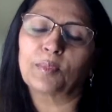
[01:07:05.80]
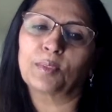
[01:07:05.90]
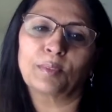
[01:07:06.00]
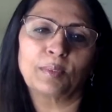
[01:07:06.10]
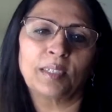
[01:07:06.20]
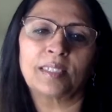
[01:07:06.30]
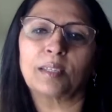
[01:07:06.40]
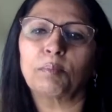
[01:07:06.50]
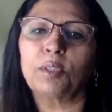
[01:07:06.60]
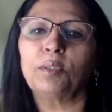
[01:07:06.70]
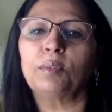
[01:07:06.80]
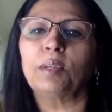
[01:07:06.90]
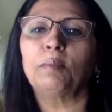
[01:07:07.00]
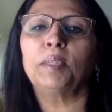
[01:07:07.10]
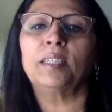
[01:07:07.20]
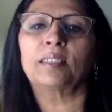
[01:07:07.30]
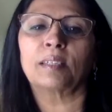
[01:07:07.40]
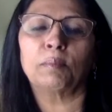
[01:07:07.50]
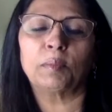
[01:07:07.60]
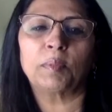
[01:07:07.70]
So it's up to you. I mean,
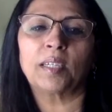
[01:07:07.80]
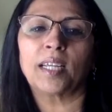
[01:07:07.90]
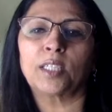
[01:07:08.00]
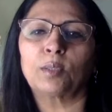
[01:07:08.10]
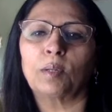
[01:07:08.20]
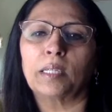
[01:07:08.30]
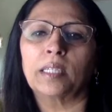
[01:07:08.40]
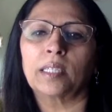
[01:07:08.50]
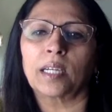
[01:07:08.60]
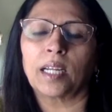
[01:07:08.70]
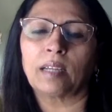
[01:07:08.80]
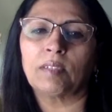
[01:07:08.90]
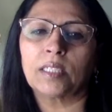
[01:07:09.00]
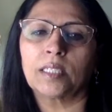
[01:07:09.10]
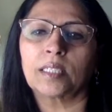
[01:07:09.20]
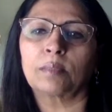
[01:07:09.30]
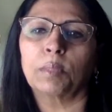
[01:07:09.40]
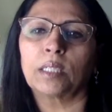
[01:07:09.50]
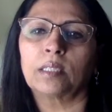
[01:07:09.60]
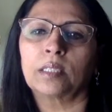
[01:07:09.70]
some people like to learn other languages,
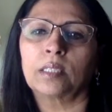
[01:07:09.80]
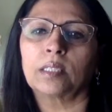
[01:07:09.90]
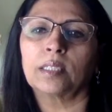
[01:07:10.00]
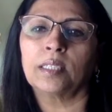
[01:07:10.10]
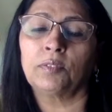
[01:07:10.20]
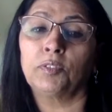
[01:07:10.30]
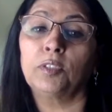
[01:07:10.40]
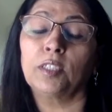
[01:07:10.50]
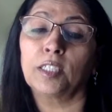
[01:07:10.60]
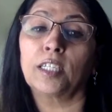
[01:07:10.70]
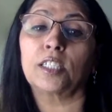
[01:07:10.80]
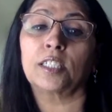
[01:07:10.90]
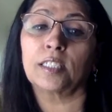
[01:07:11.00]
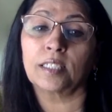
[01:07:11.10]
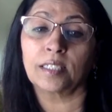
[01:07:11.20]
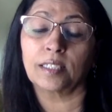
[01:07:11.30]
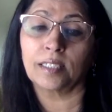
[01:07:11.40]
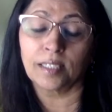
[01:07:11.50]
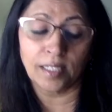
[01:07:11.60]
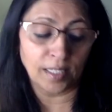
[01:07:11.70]
but if English is
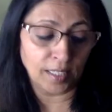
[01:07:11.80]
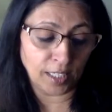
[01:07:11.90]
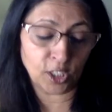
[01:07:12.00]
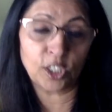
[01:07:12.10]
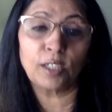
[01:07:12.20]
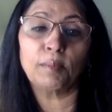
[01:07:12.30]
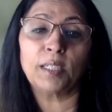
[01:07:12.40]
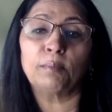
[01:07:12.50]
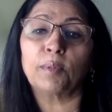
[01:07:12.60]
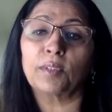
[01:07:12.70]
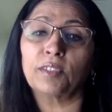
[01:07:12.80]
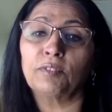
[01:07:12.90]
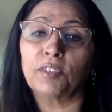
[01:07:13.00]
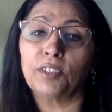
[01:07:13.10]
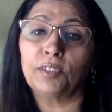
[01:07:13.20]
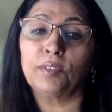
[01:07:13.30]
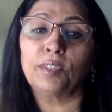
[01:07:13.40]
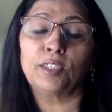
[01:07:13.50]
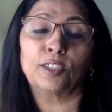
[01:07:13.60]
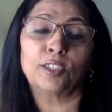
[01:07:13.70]
extremely important for
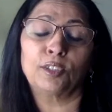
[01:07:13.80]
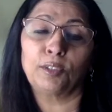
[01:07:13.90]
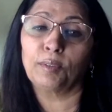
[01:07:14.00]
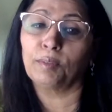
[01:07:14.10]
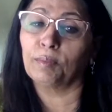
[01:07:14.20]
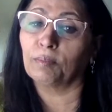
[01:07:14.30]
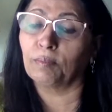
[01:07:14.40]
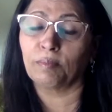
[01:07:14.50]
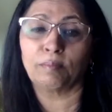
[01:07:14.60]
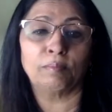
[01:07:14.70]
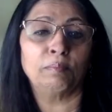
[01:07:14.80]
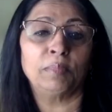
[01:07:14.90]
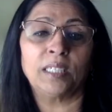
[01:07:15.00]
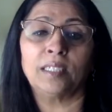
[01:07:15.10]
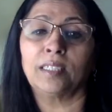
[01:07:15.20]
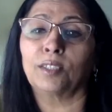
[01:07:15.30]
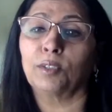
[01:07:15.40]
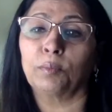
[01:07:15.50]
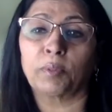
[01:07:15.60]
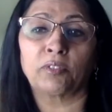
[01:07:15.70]
you in order to be in a
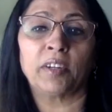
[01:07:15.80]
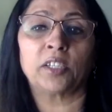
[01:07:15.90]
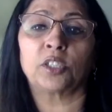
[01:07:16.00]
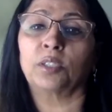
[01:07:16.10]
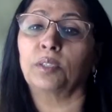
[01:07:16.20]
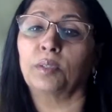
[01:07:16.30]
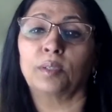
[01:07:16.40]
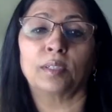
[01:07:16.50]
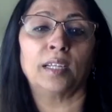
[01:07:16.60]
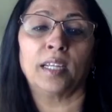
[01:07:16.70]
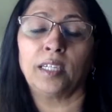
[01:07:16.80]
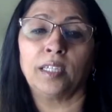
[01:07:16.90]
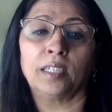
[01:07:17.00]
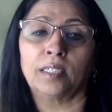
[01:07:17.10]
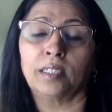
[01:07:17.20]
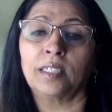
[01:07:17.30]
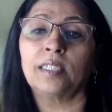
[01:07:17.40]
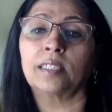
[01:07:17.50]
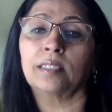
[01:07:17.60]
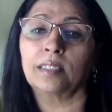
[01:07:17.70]
good profession or any other
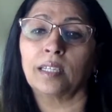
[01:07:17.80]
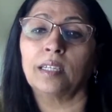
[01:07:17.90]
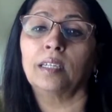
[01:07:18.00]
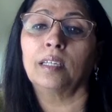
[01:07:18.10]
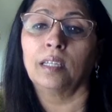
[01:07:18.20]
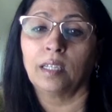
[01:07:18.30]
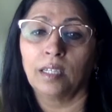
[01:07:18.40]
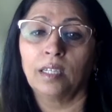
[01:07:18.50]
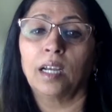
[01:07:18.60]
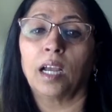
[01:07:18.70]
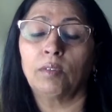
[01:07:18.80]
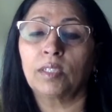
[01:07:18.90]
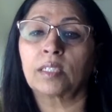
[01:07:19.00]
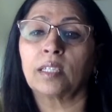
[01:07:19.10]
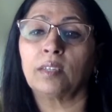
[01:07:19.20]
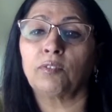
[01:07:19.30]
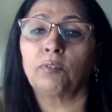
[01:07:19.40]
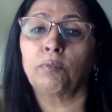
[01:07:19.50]
reason, then I will say